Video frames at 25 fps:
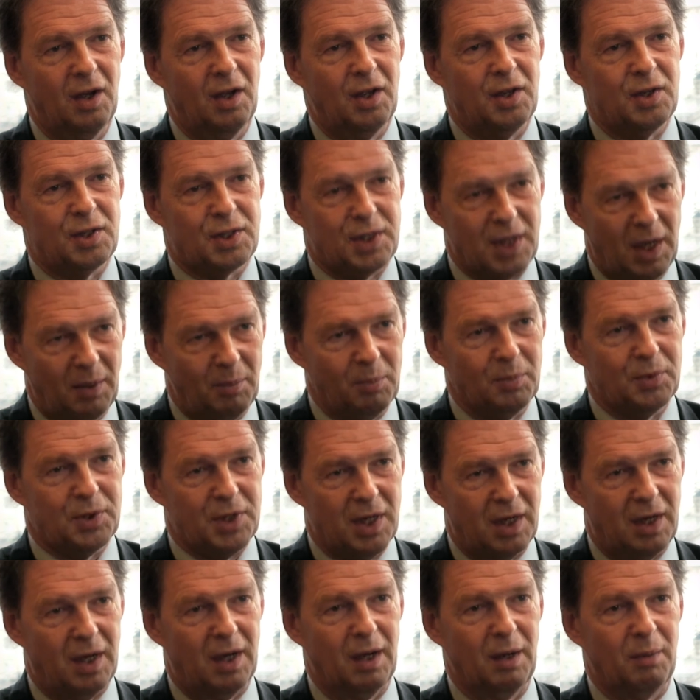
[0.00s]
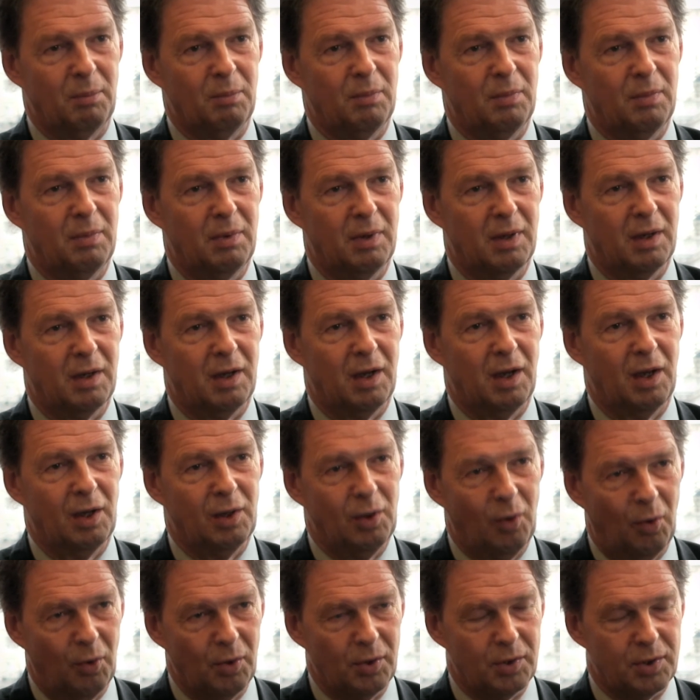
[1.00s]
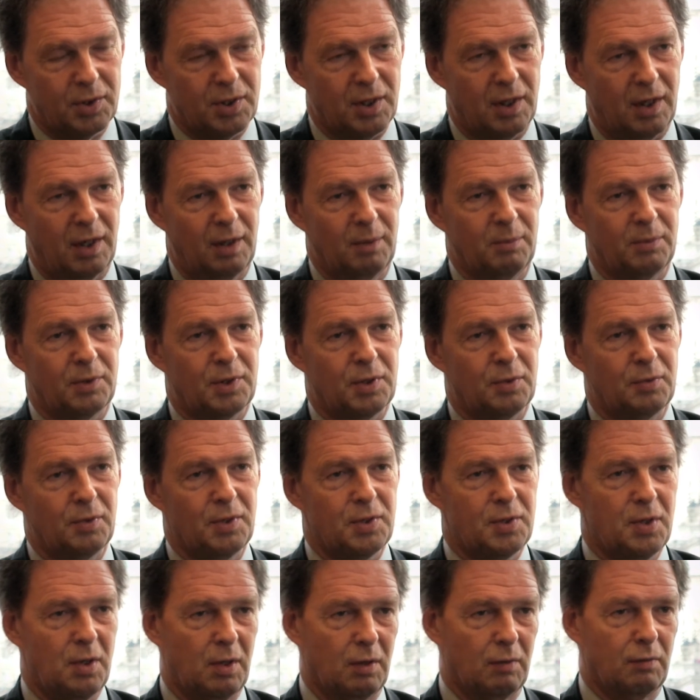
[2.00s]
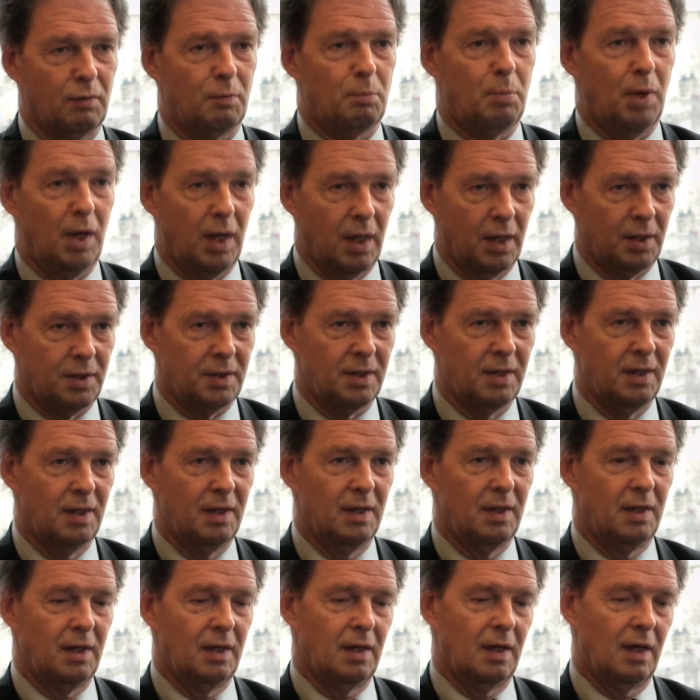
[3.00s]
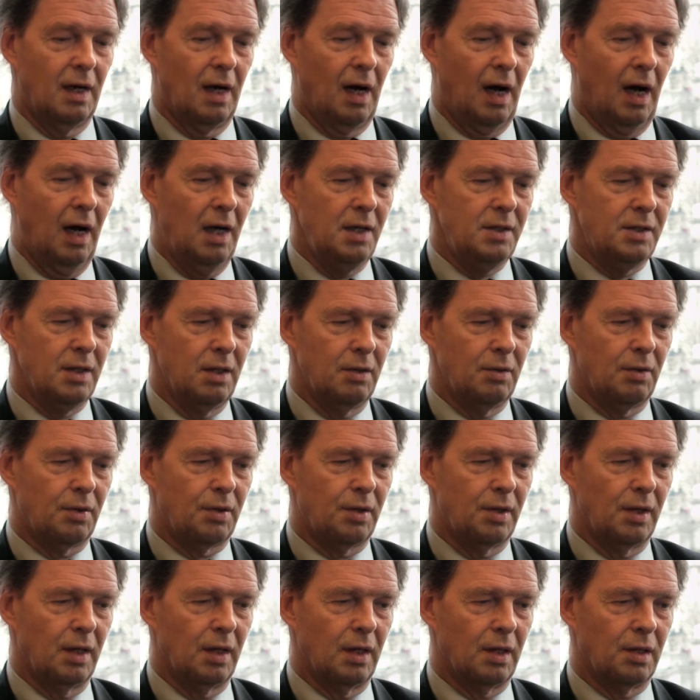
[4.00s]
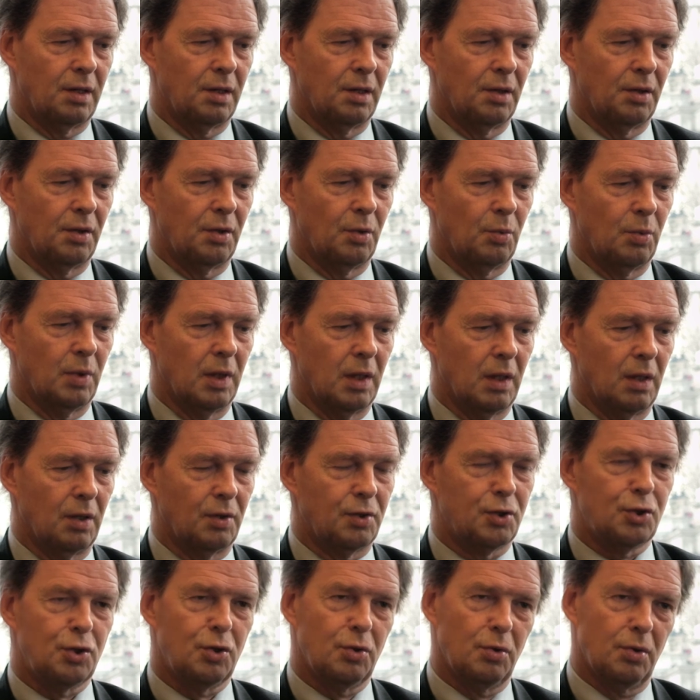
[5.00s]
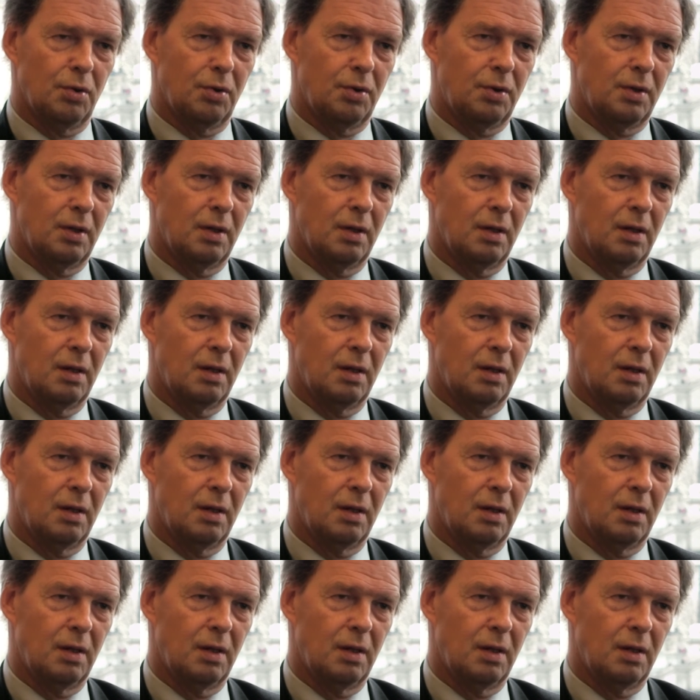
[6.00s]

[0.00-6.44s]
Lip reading: some time, a long time, to resolve. But I don't think that the world should